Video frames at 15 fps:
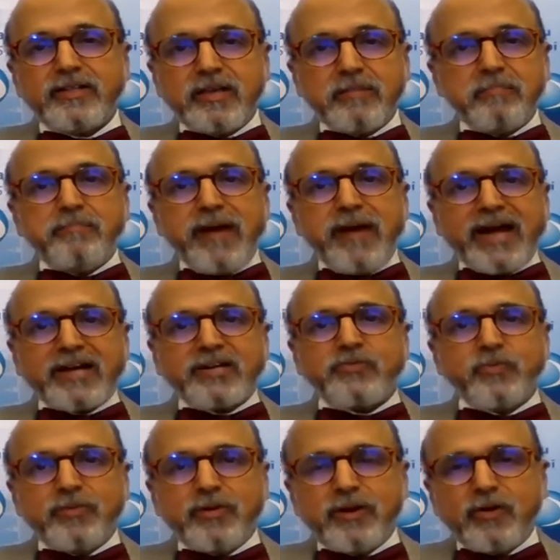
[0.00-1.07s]
the impact
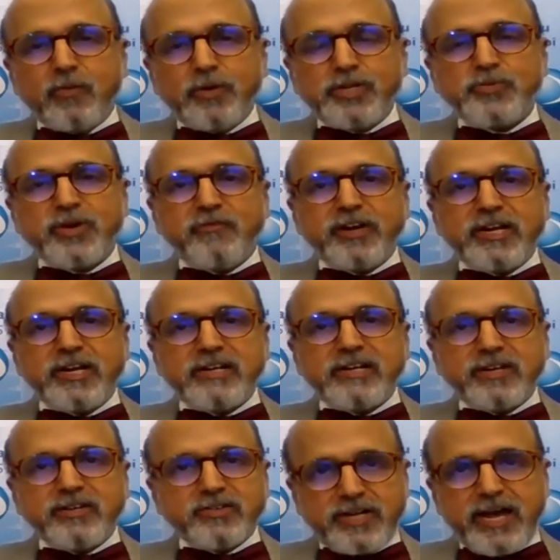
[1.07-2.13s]
which we are
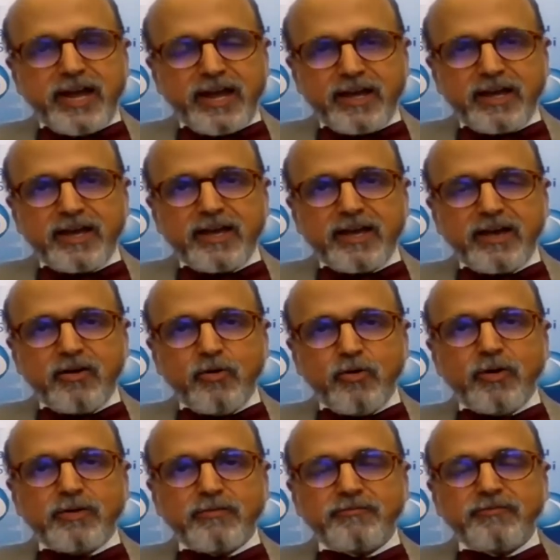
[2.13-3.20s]
witnessing today,
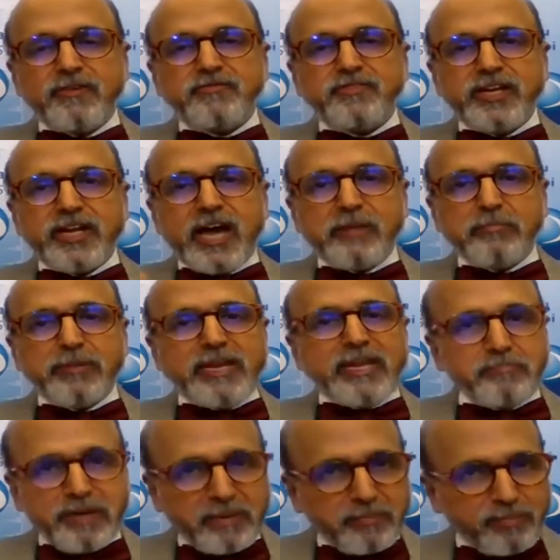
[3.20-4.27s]
over 59
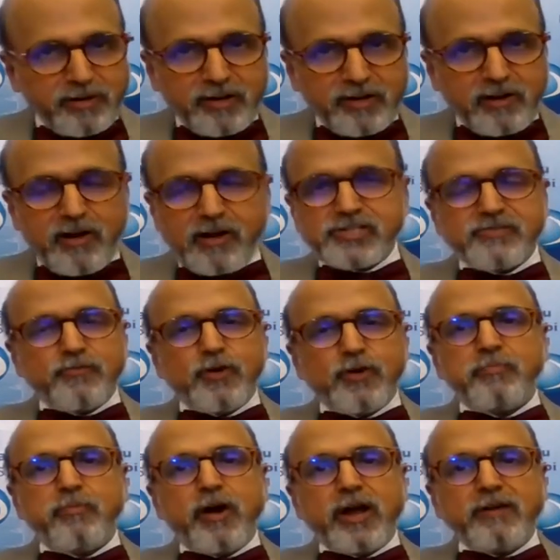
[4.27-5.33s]
million people, loss of
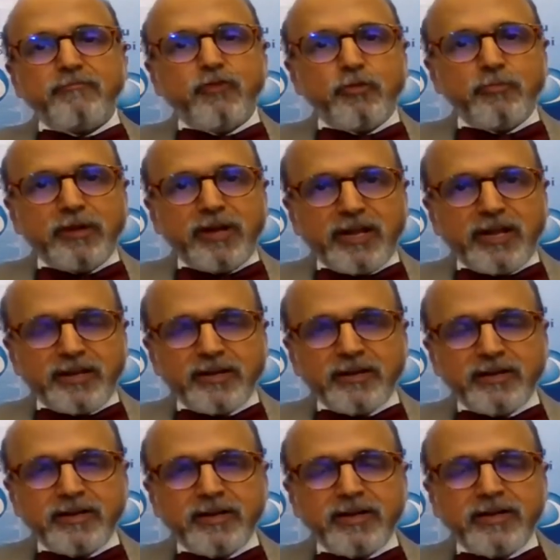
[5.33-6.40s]
1.4 million
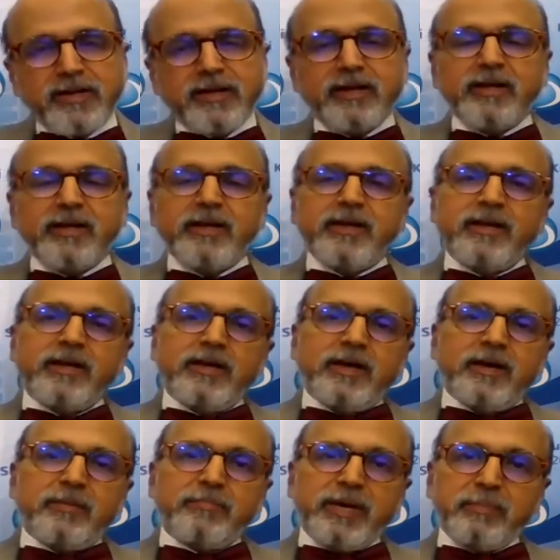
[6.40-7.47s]

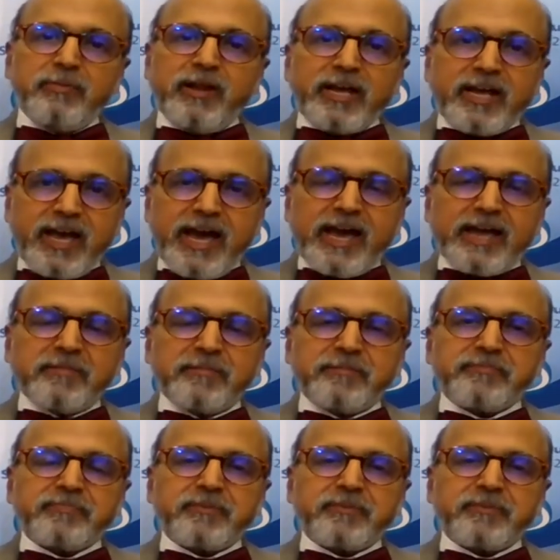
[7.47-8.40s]
people again,